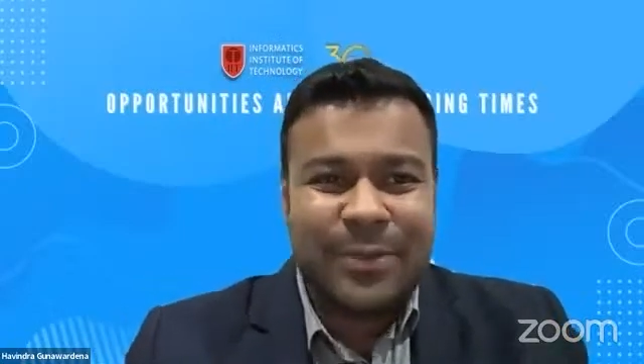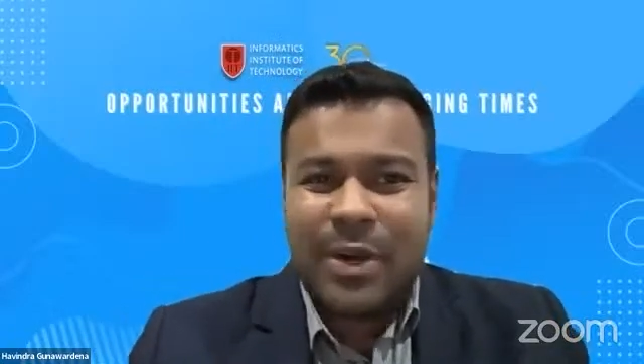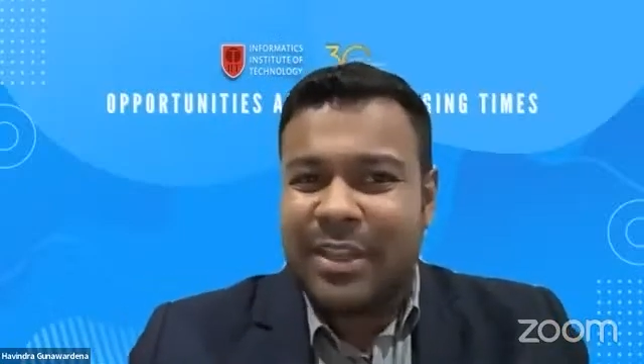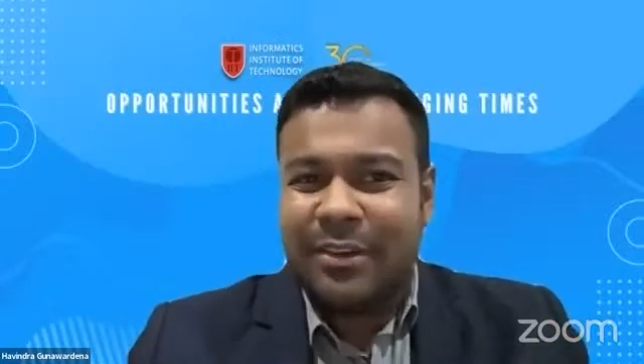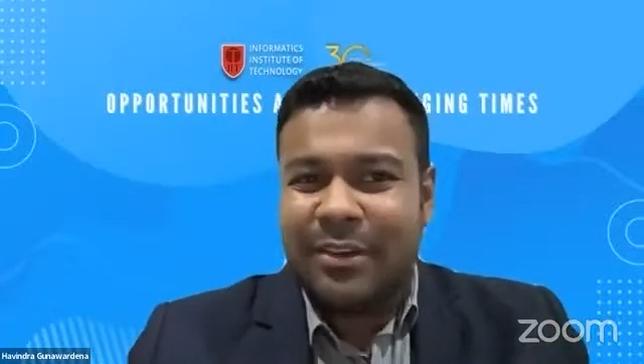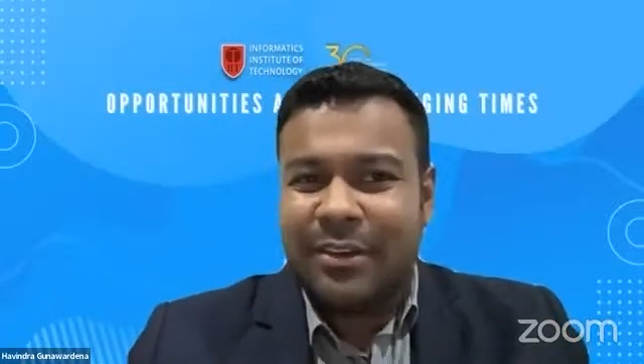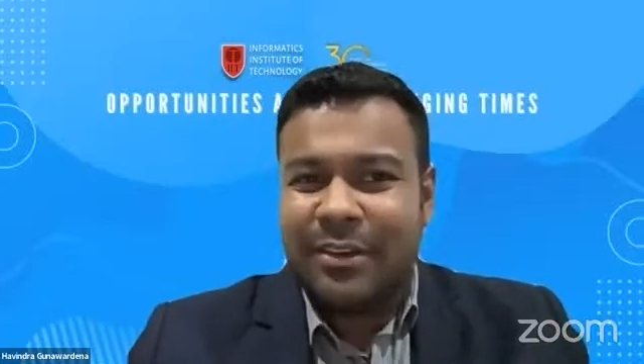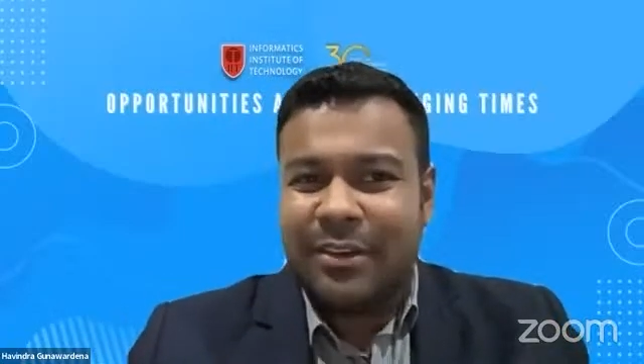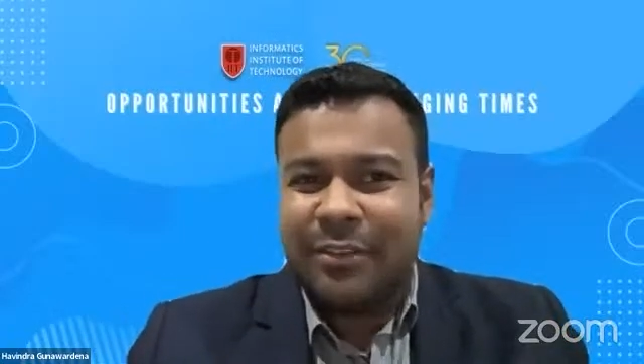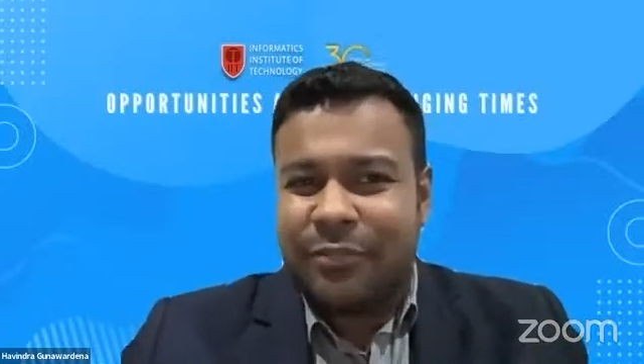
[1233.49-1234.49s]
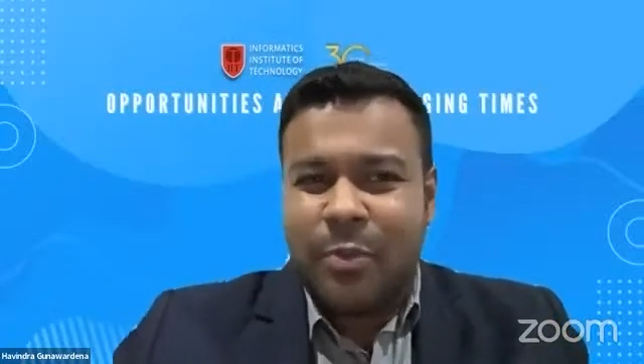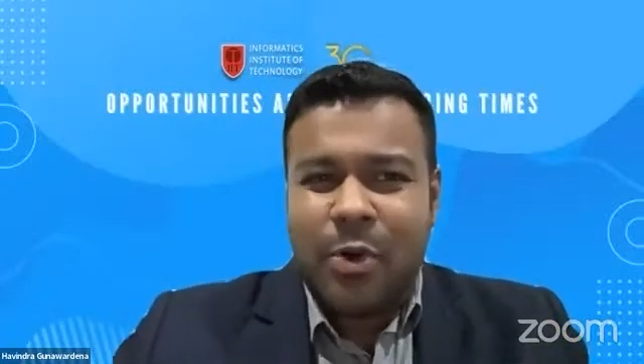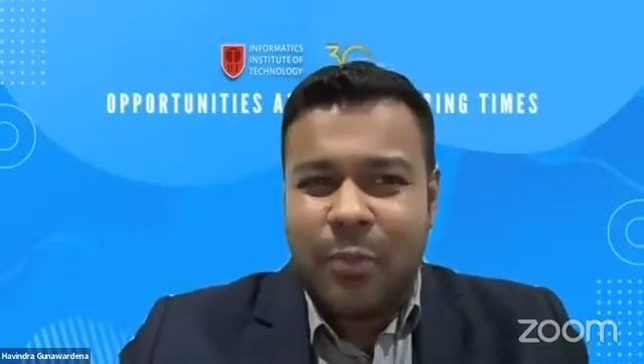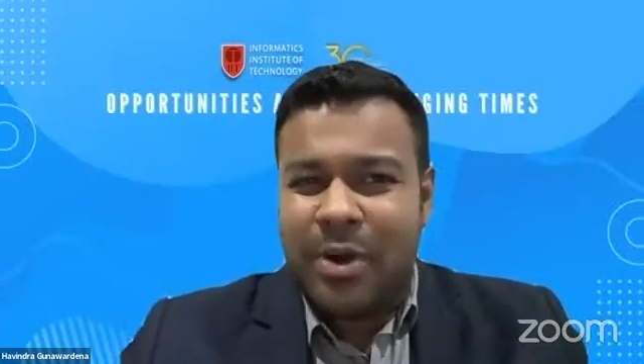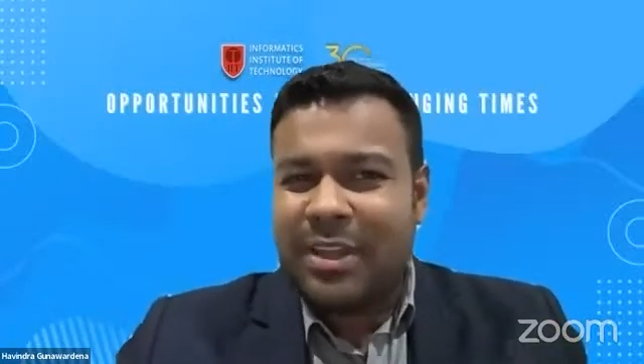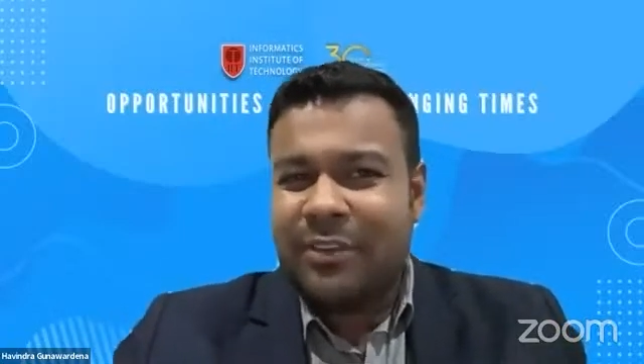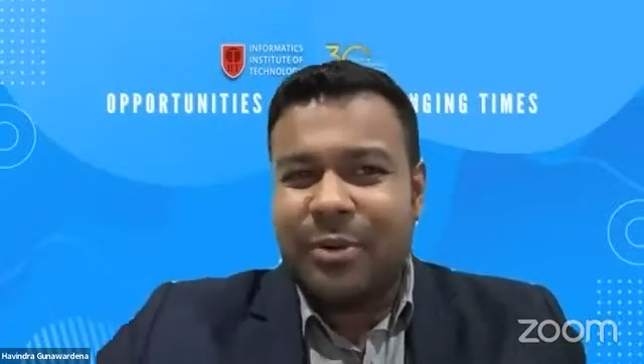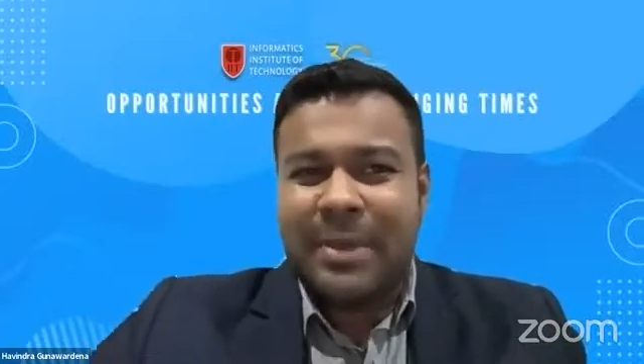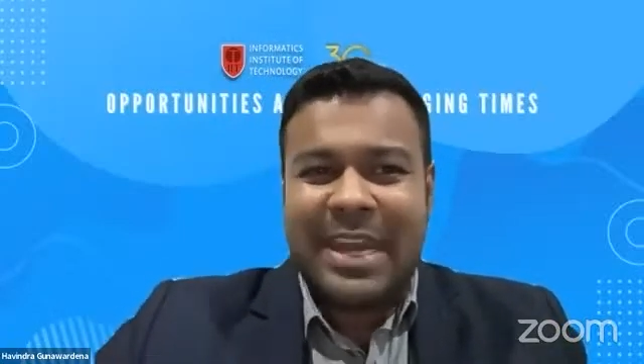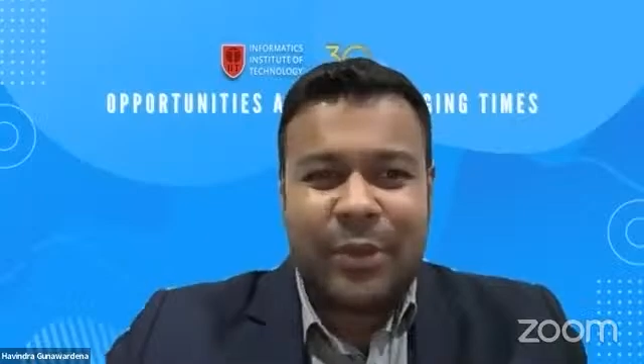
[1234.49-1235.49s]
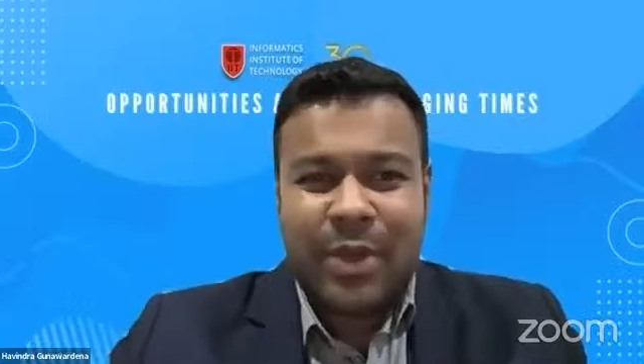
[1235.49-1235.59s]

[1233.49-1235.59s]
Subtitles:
Working from home, working from anywhere,